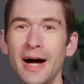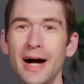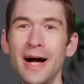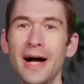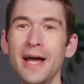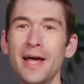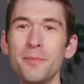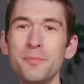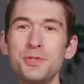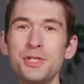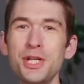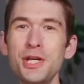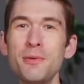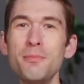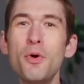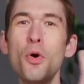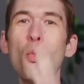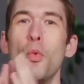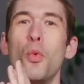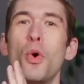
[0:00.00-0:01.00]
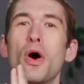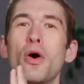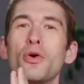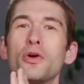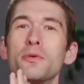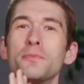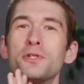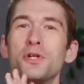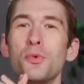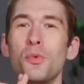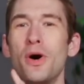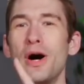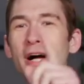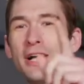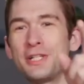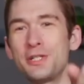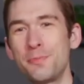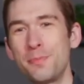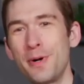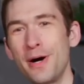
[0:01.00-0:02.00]
Hi, I'm Tim. Welcome to
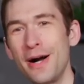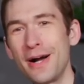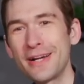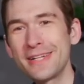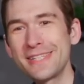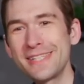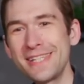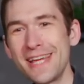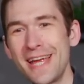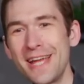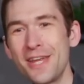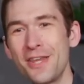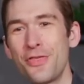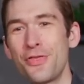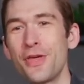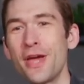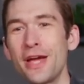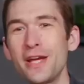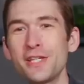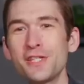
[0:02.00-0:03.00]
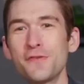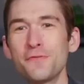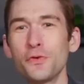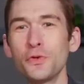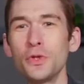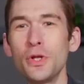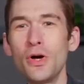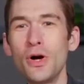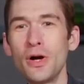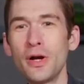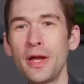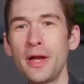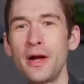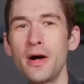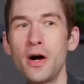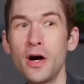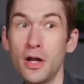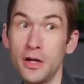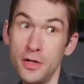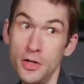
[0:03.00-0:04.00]
Watchbox and thanks for logging
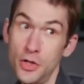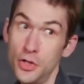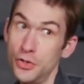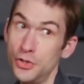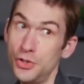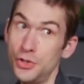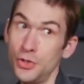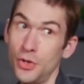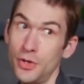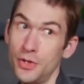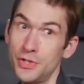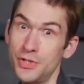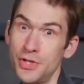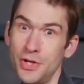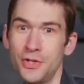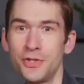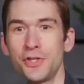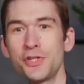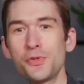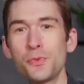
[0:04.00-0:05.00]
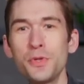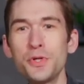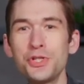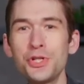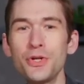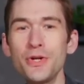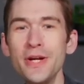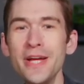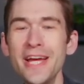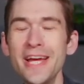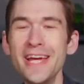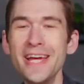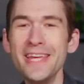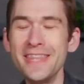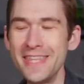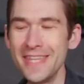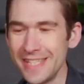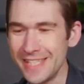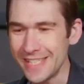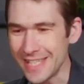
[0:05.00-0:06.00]
on. Sean is on the switcher.
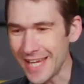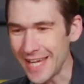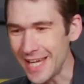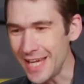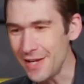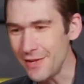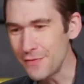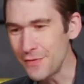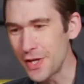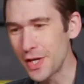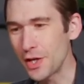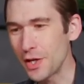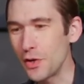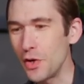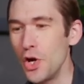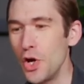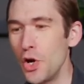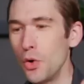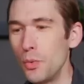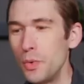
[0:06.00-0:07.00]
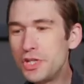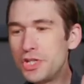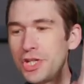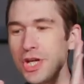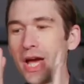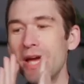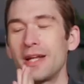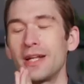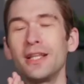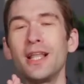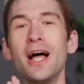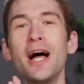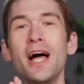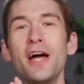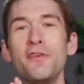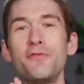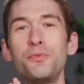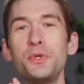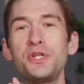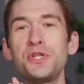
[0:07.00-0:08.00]
This evening, we chat
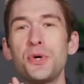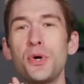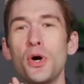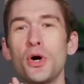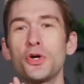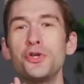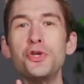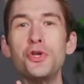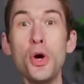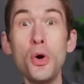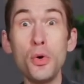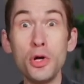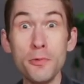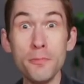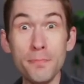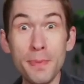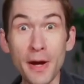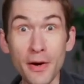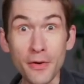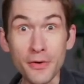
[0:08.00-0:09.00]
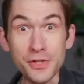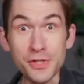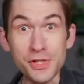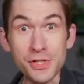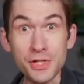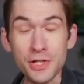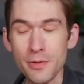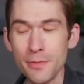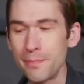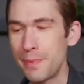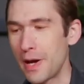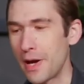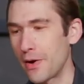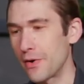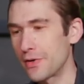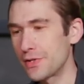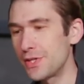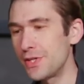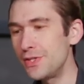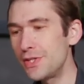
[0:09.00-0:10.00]
live, we talk no comparison
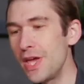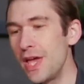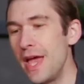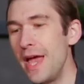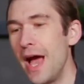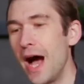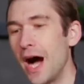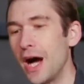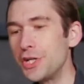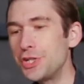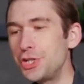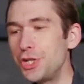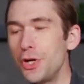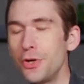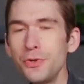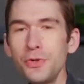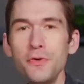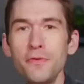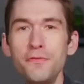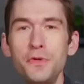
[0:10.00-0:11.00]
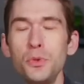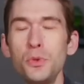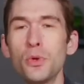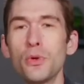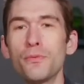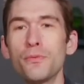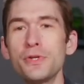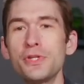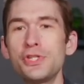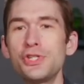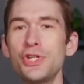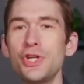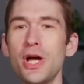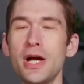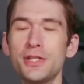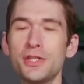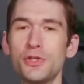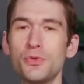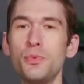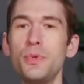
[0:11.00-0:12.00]
comparisons. I share your viewer wrist
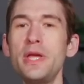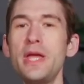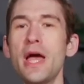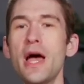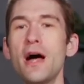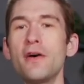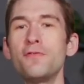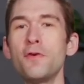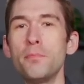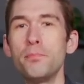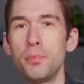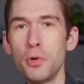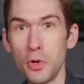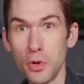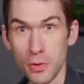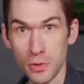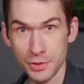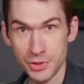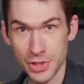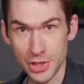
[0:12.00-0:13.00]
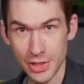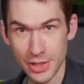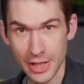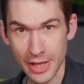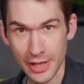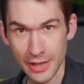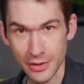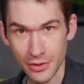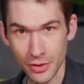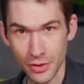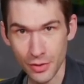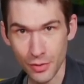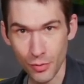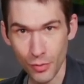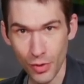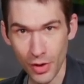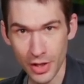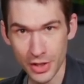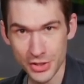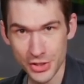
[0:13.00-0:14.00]
shots. We have a ball tonight on
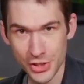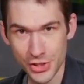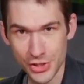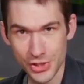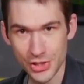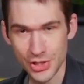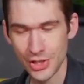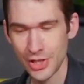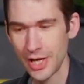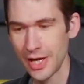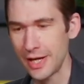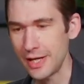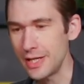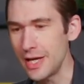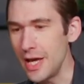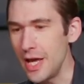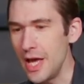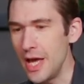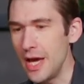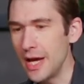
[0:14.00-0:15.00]
Watches Tonight.